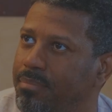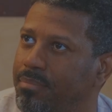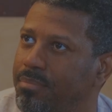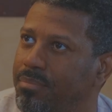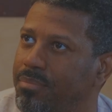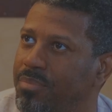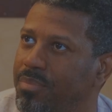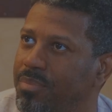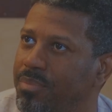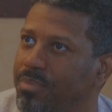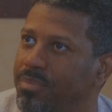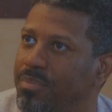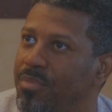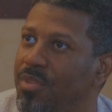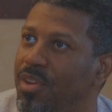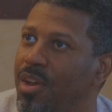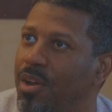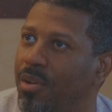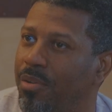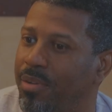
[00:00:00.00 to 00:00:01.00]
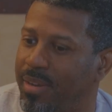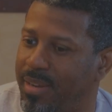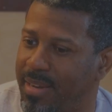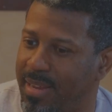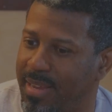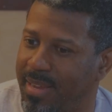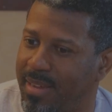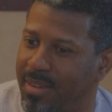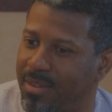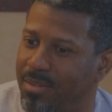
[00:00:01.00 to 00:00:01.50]
Knowing
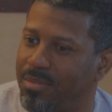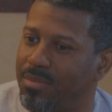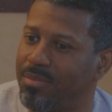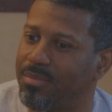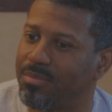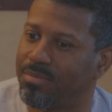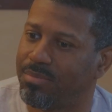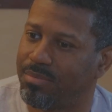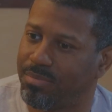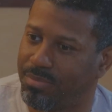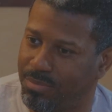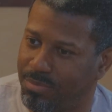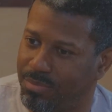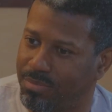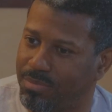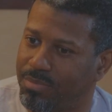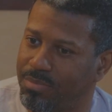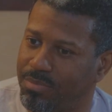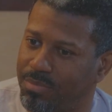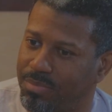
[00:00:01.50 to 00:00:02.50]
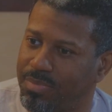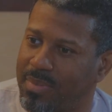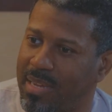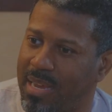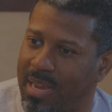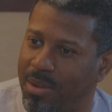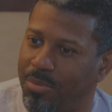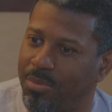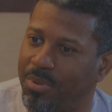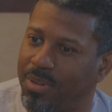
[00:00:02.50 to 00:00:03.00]
now,
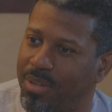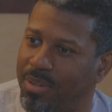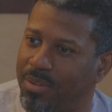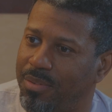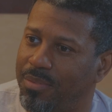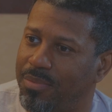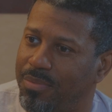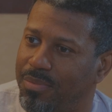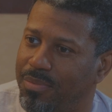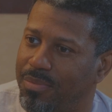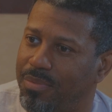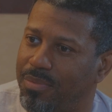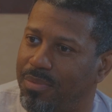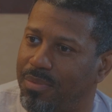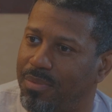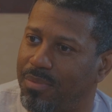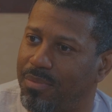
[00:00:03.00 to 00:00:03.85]
I would have,